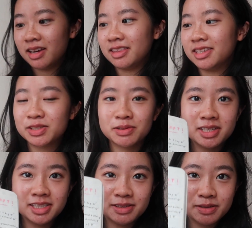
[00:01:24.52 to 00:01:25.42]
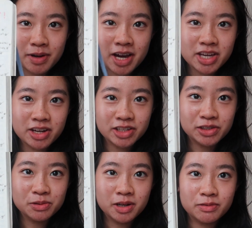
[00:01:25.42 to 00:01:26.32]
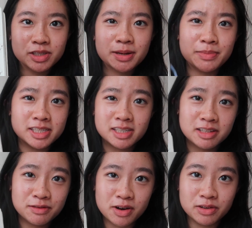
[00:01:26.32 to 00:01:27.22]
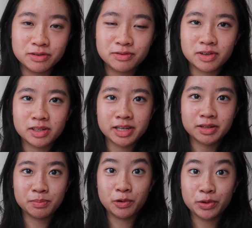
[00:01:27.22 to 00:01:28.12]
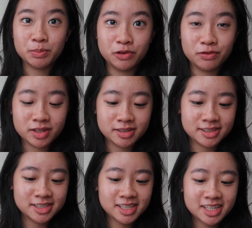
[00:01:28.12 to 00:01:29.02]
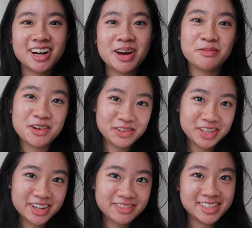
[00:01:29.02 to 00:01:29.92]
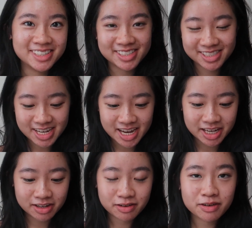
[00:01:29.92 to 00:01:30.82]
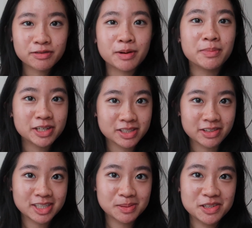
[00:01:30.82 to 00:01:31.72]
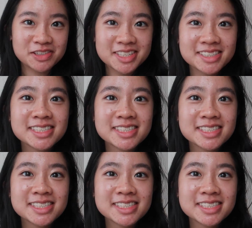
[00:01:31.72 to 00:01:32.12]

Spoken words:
And this one is my year 2 one, which I basically followed for like both move-ins. I'm following off this and from personal experience.